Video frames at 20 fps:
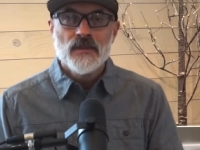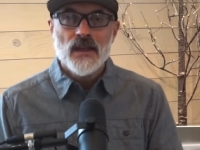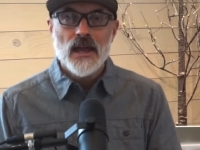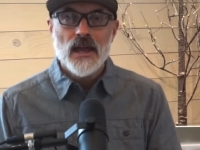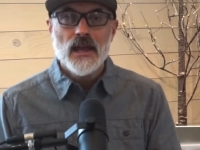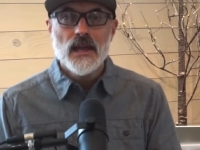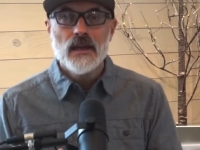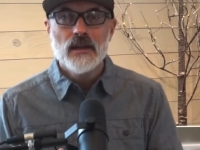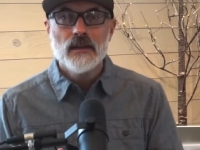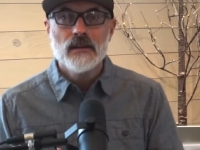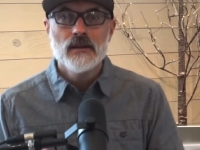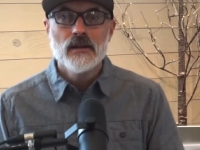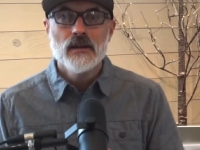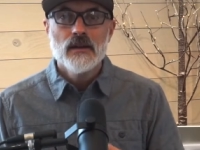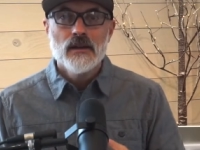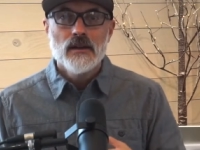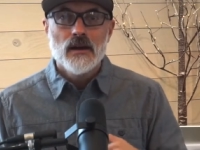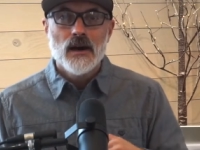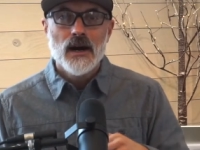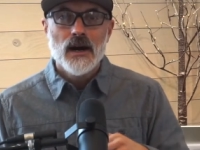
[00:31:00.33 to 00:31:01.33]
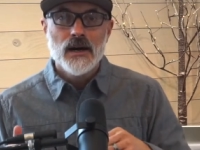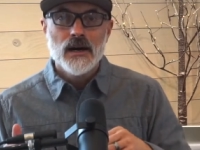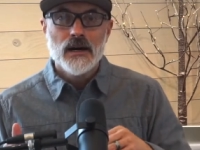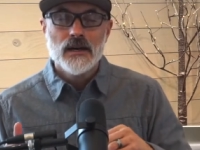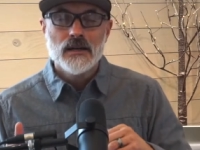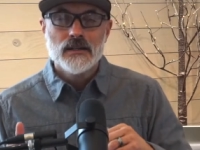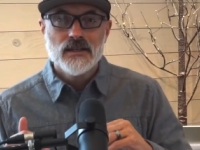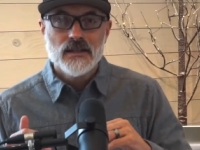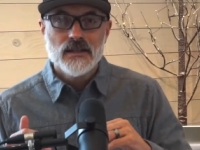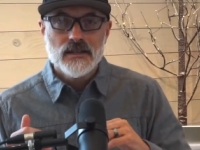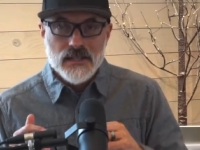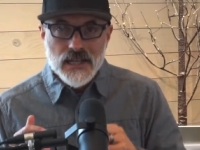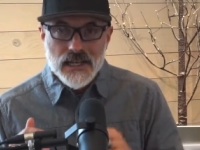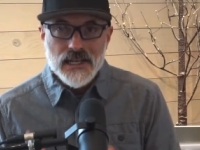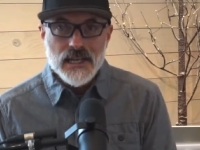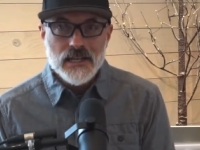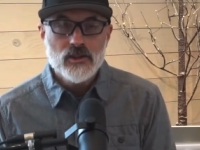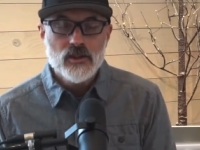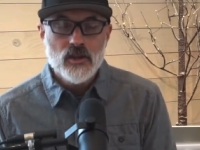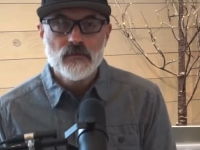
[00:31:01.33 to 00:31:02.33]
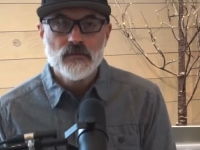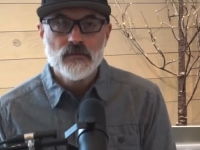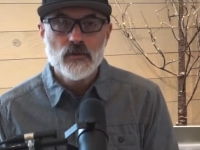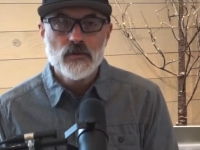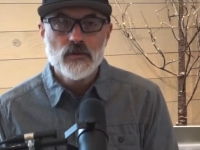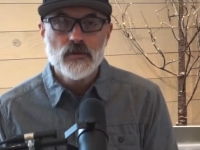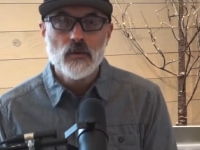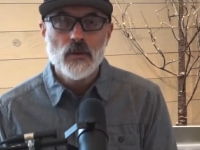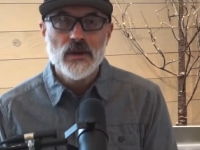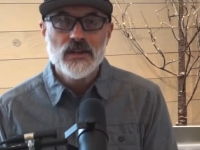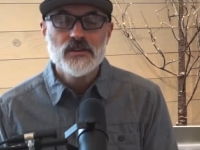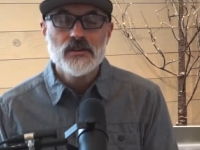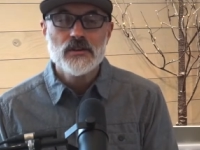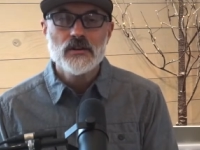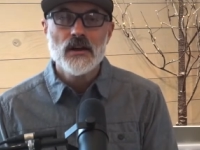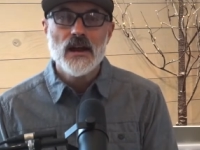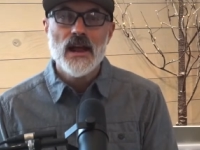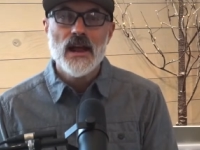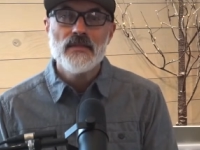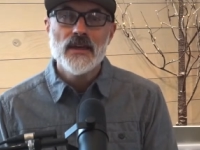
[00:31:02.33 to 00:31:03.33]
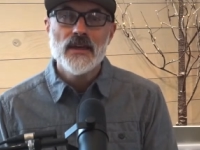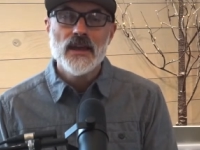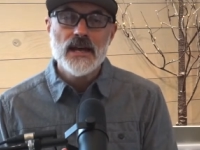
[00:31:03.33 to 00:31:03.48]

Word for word: and uh, to, to get them through the winter. And then